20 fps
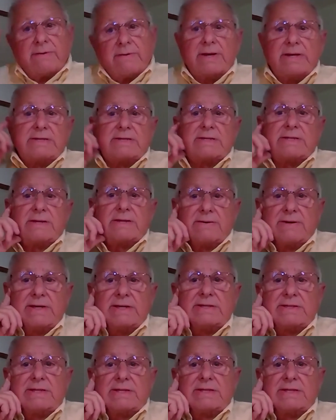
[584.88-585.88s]
there is
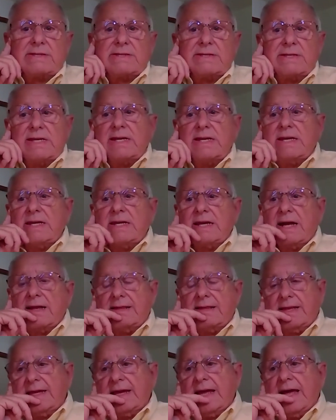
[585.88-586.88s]
this
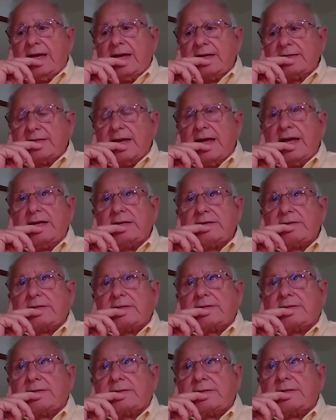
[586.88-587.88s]
need, I think,
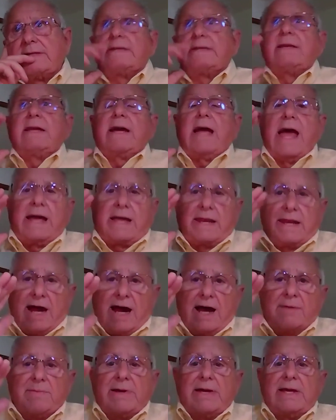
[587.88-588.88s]
as
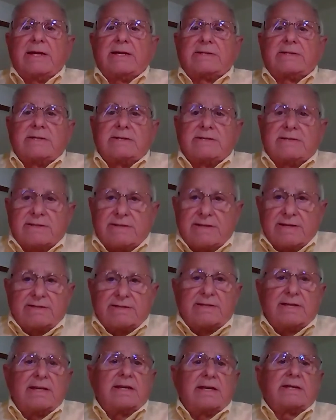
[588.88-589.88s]
economics and
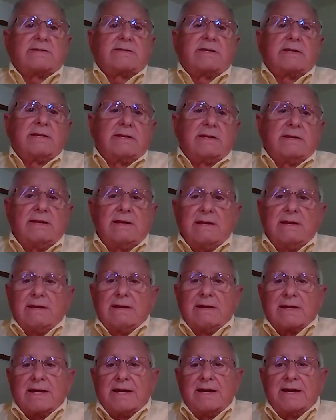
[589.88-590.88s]
statistics and
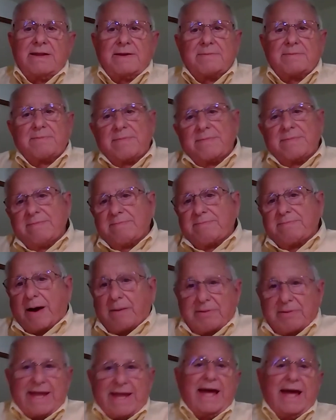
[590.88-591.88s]
kind of the
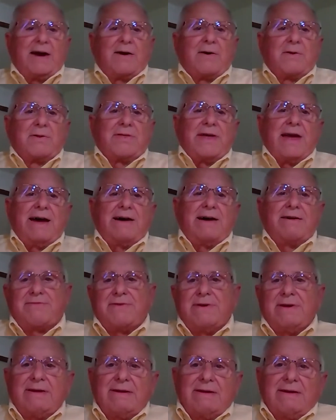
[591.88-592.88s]
public health
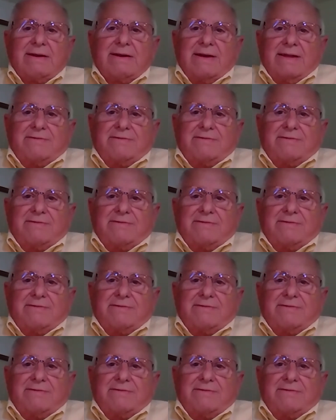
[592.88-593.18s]
have